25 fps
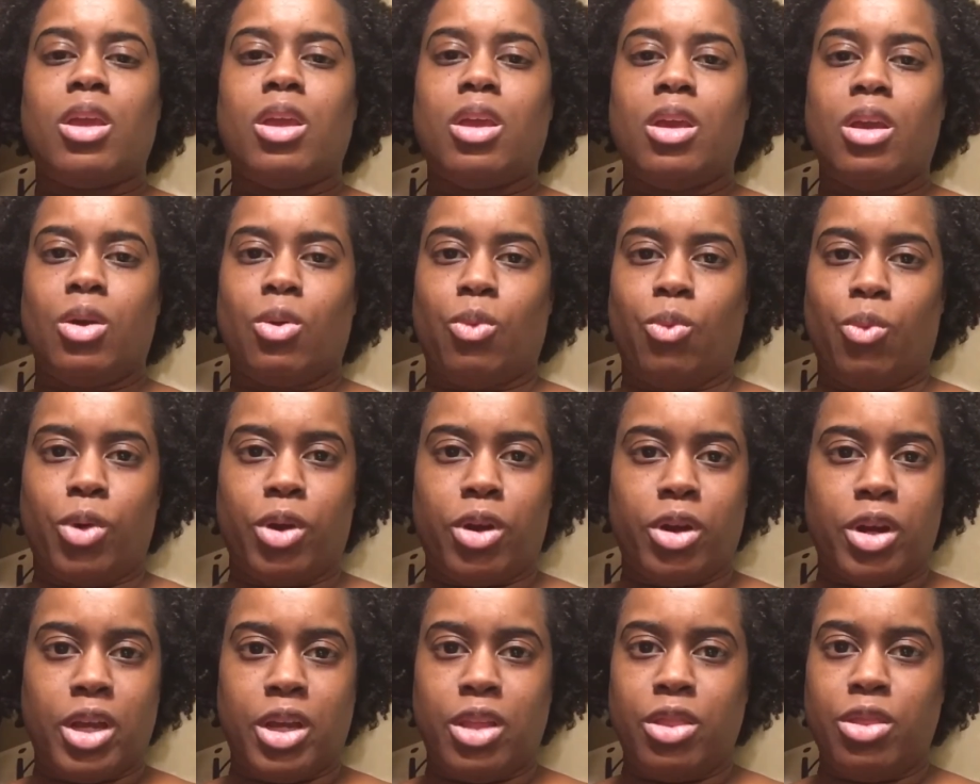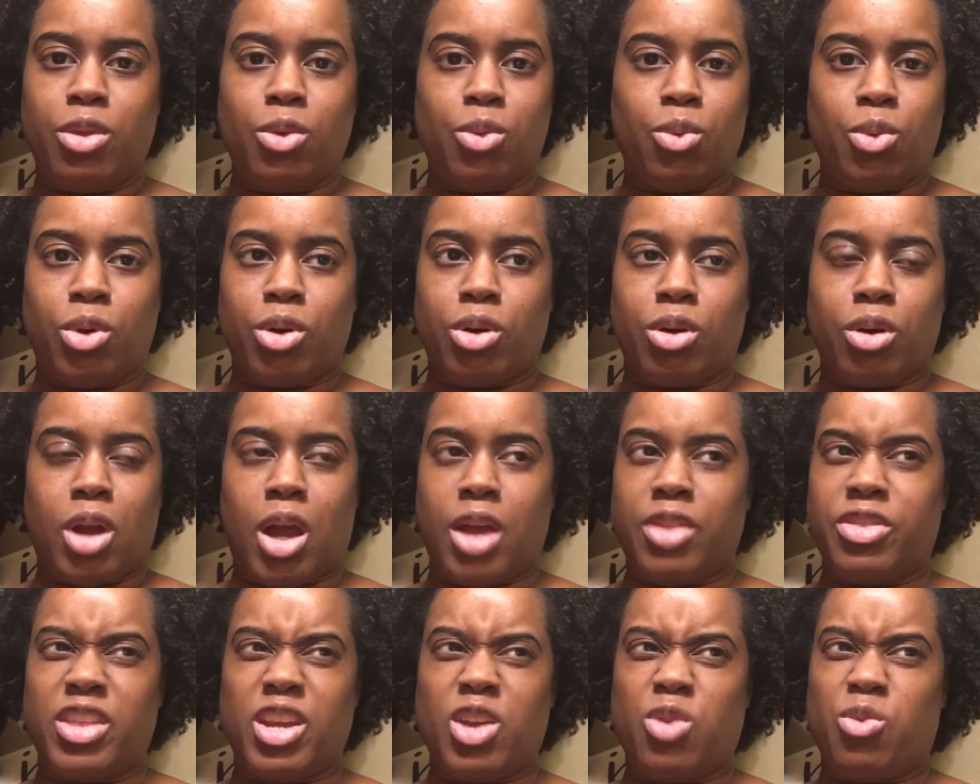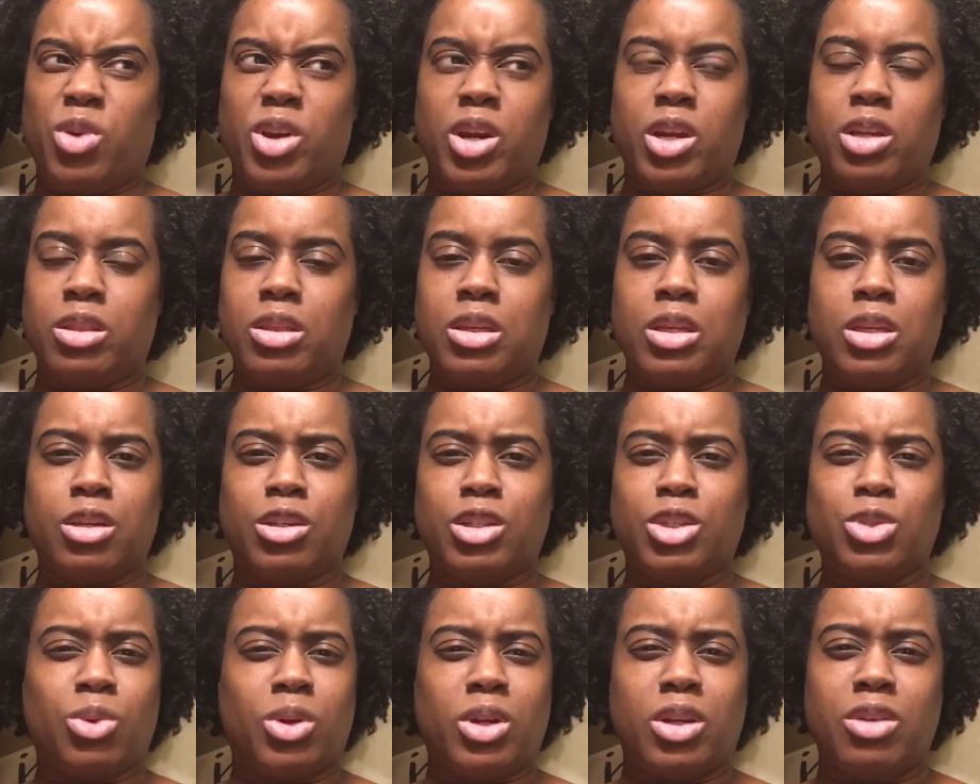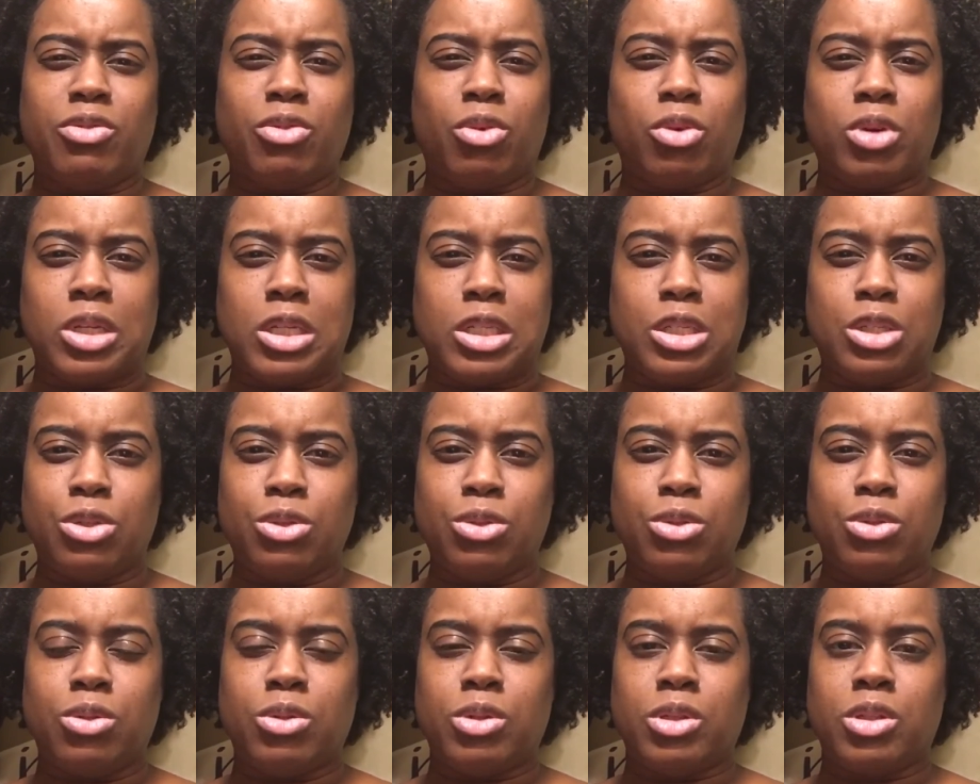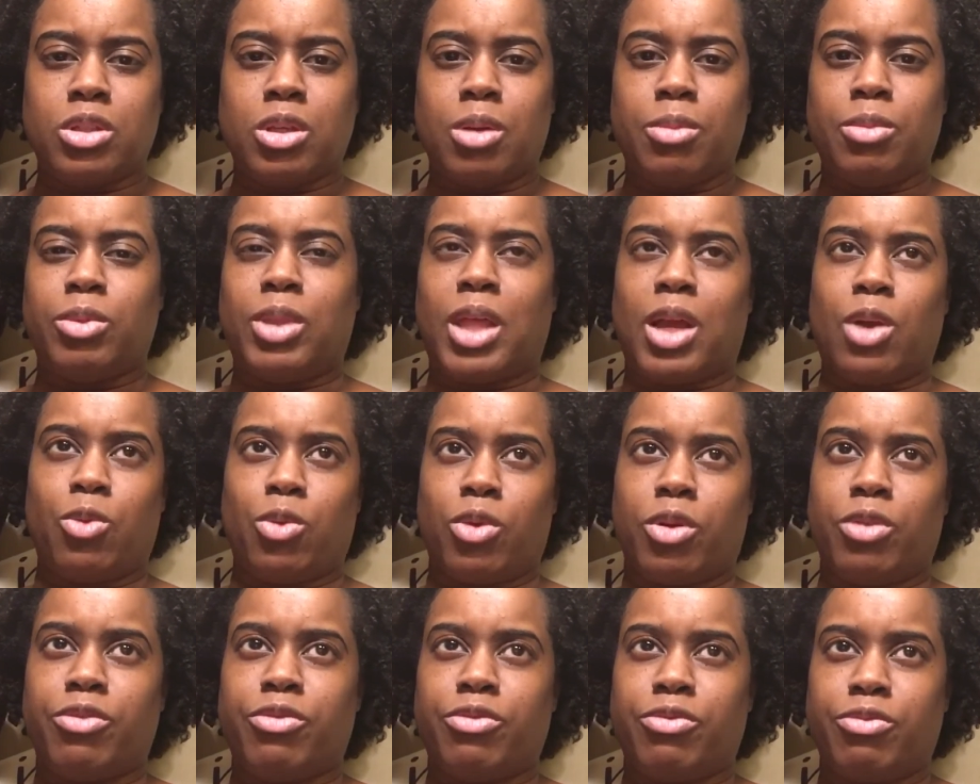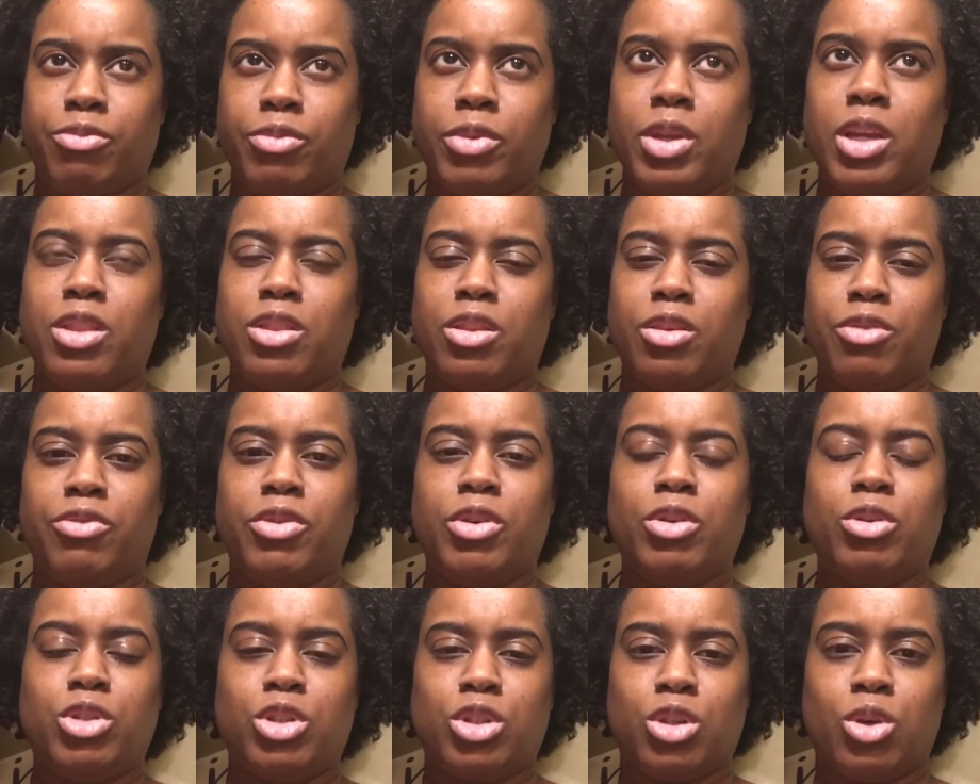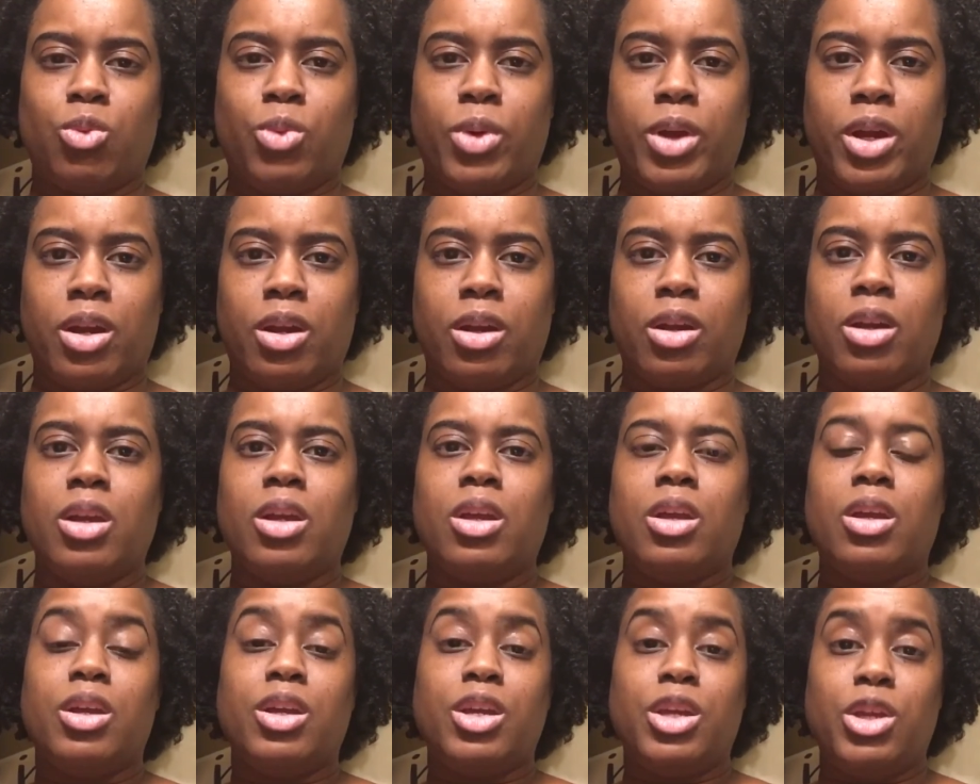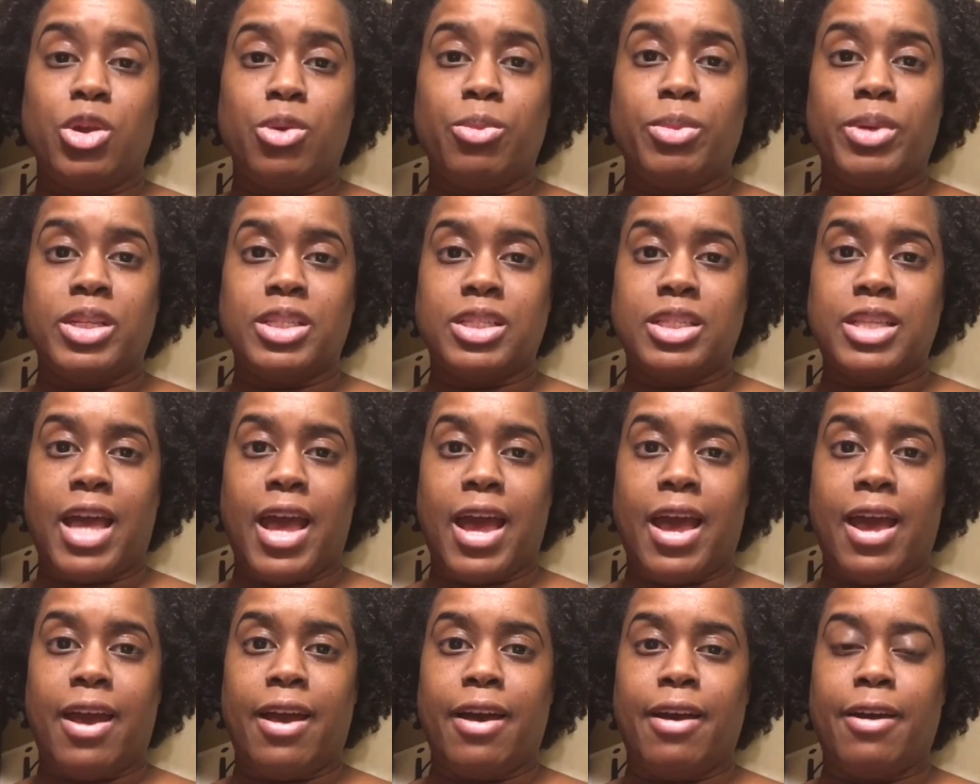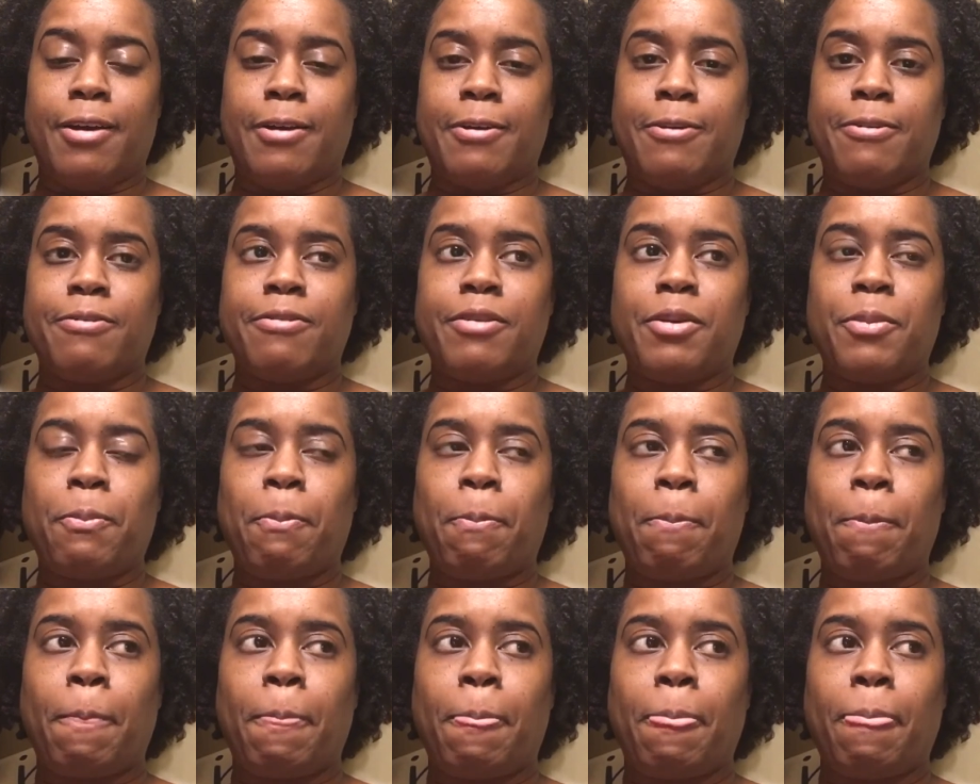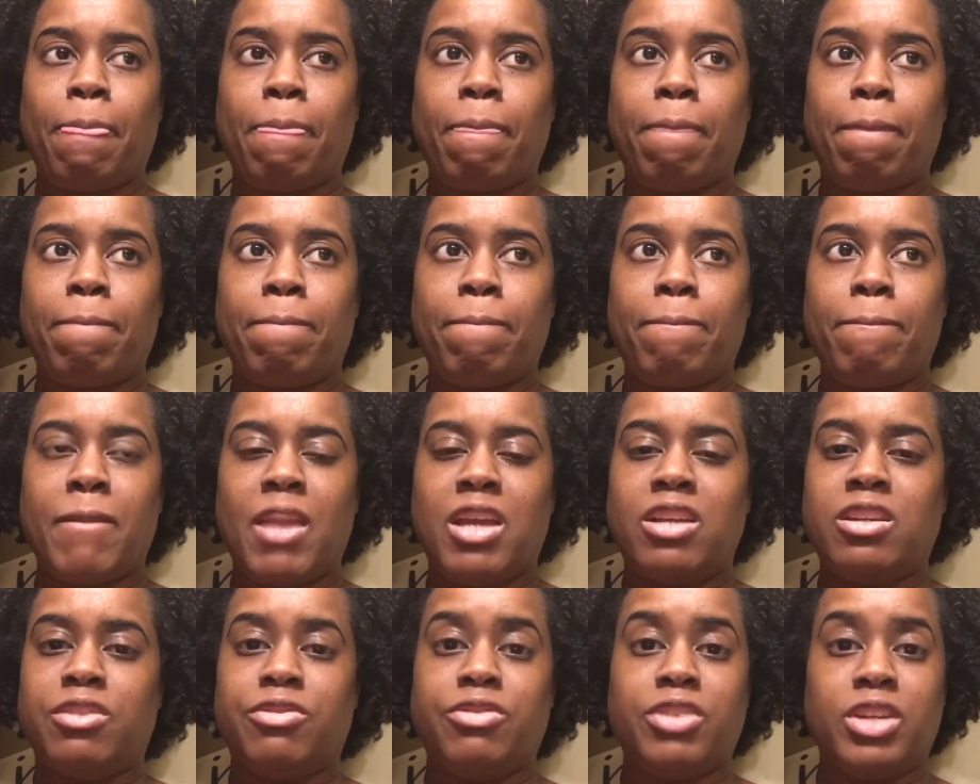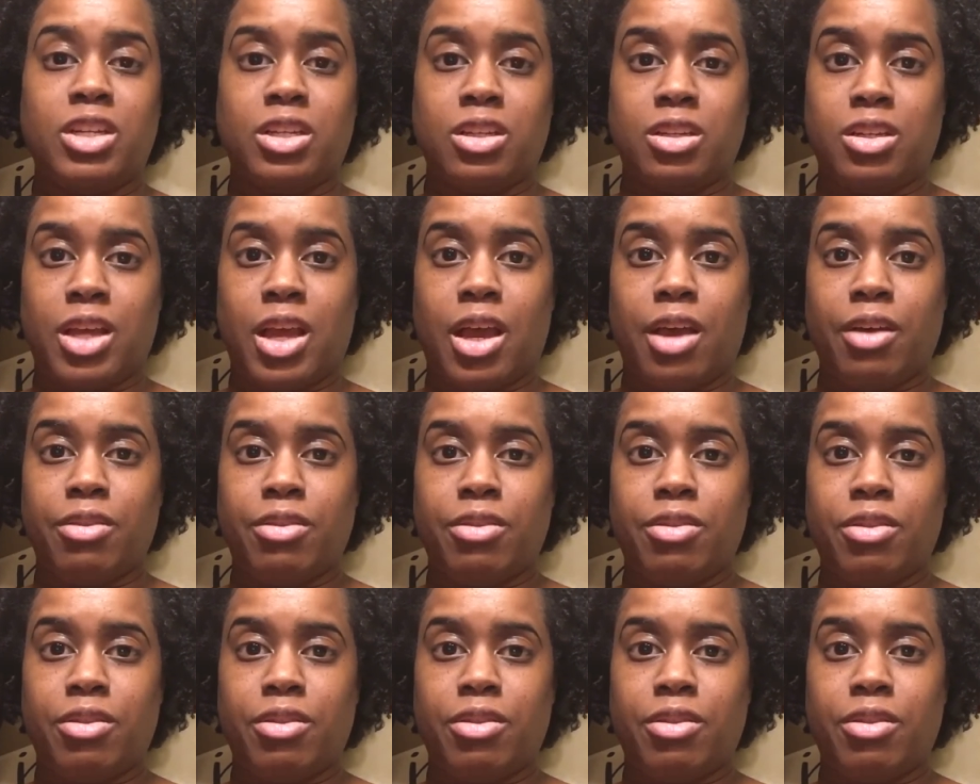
We're in the world, I think we're in the year 2042 or something, like we're in the future where humans have defeated death.